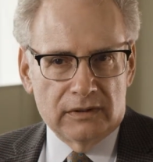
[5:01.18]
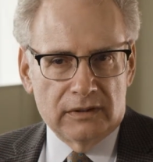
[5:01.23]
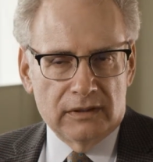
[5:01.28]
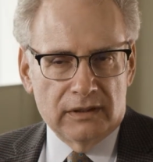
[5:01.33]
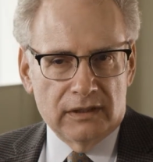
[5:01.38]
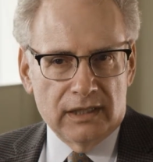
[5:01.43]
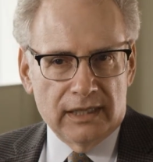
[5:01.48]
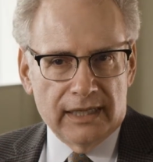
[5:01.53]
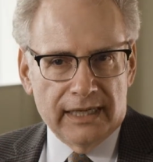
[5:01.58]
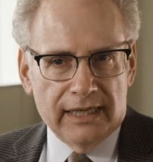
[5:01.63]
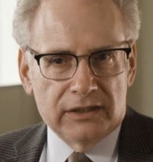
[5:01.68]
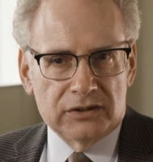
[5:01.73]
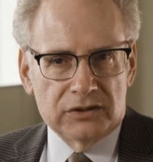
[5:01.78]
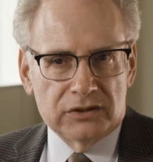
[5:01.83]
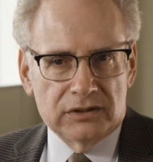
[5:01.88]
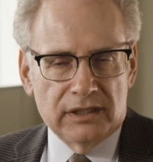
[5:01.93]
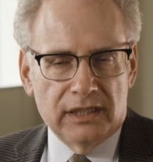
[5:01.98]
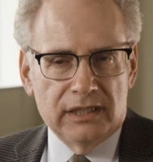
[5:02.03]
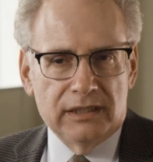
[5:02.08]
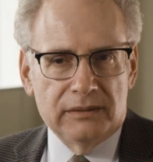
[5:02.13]
the last
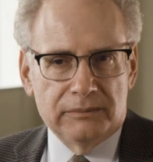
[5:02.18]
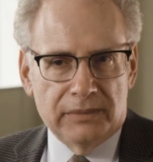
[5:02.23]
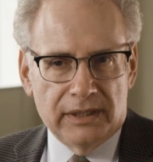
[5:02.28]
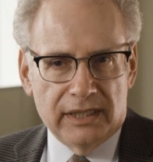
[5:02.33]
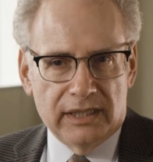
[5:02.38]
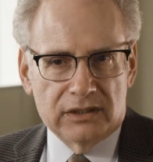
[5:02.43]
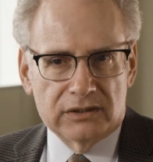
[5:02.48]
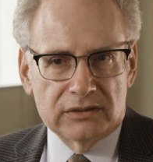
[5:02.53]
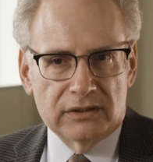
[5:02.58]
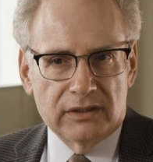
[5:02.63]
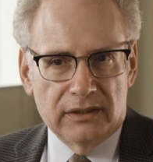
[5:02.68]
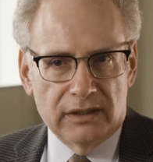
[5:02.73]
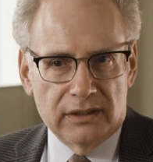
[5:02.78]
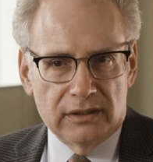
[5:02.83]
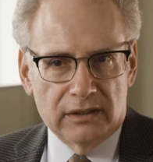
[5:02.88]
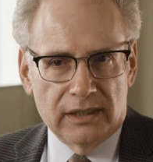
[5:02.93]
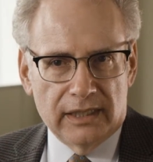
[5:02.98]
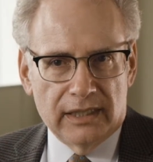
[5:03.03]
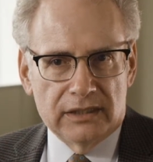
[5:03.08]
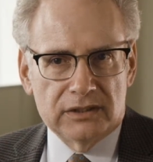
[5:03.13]
state passed their
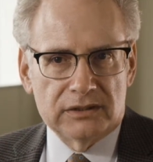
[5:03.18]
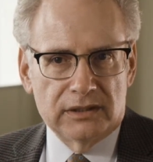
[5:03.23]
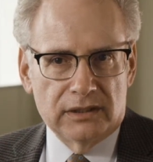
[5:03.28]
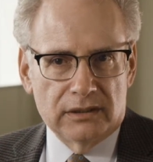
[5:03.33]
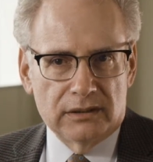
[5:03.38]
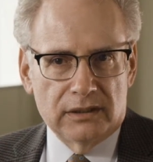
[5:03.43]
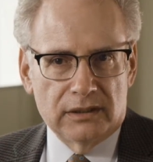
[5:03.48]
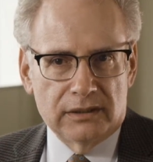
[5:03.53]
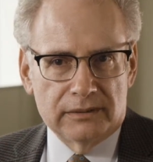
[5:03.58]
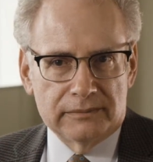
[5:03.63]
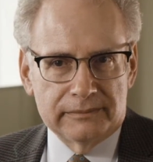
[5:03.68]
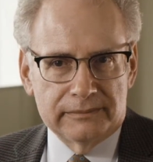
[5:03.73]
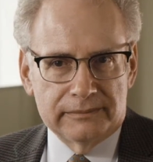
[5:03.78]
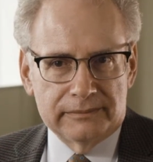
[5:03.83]
Lystat Law.